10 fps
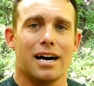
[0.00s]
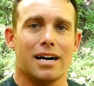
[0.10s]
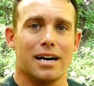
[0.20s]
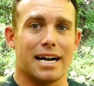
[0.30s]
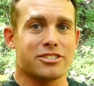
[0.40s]

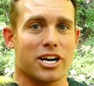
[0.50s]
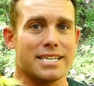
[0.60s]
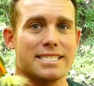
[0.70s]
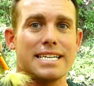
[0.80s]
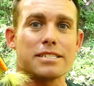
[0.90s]
I try
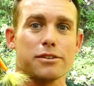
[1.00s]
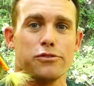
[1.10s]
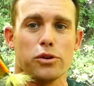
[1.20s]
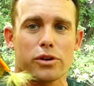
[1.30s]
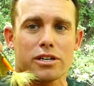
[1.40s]
to stick to
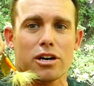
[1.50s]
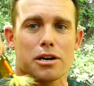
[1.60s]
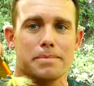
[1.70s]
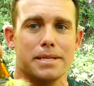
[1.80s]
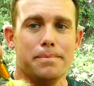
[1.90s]

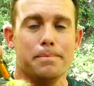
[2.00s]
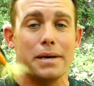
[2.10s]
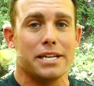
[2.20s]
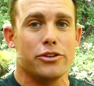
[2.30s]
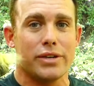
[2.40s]
fluorocarbon,
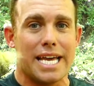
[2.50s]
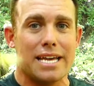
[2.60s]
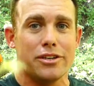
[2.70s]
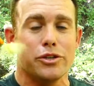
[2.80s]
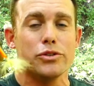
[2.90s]
but you
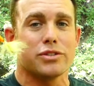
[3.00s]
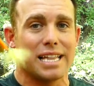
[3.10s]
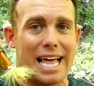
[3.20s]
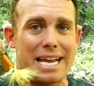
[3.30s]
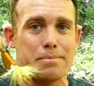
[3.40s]
can use
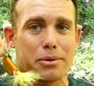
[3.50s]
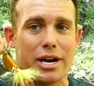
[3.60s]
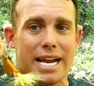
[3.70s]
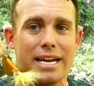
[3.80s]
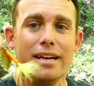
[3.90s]
light
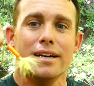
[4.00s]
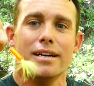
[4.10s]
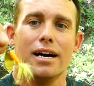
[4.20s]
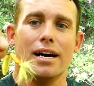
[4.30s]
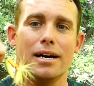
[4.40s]
braid.
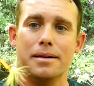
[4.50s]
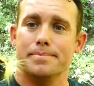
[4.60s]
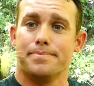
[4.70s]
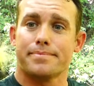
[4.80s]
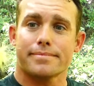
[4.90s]

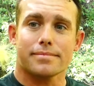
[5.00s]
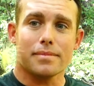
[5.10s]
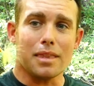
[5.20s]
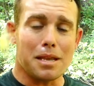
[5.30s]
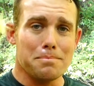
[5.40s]
But
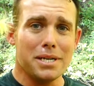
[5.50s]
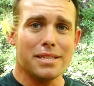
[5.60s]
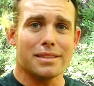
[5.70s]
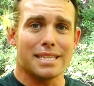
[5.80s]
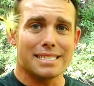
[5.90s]

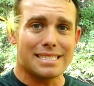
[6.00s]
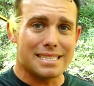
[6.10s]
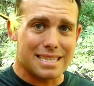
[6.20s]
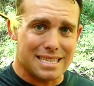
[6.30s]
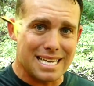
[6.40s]

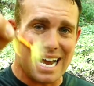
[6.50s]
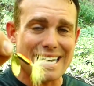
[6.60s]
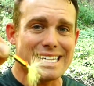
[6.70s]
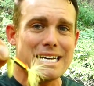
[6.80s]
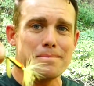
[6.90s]
the
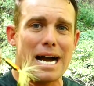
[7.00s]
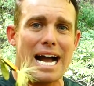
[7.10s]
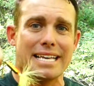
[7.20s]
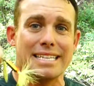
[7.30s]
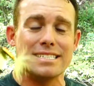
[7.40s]
idea
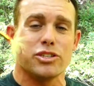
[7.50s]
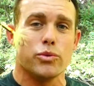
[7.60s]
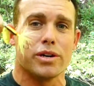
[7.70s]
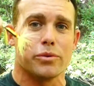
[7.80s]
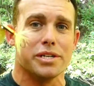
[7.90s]
behind these, you
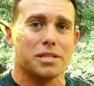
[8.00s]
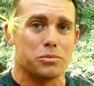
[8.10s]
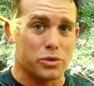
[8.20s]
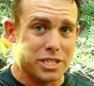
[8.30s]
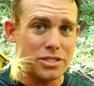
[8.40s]
want to reel
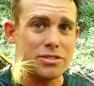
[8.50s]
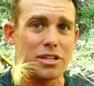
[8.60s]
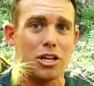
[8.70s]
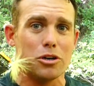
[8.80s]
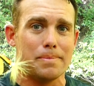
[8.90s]
them real
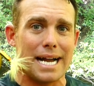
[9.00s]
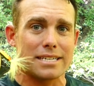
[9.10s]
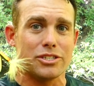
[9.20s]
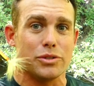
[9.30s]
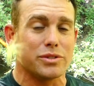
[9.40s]
slow
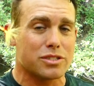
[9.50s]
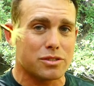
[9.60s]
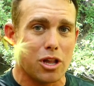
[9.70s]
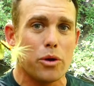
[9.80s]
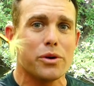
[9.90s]
back to you. The
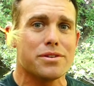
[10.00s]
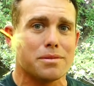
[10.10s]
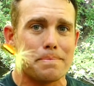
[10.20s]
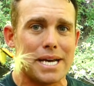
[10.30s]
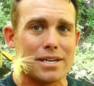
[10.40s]
slower,
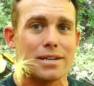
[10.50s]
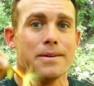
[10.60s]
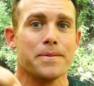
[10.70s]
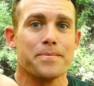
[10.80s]
the better.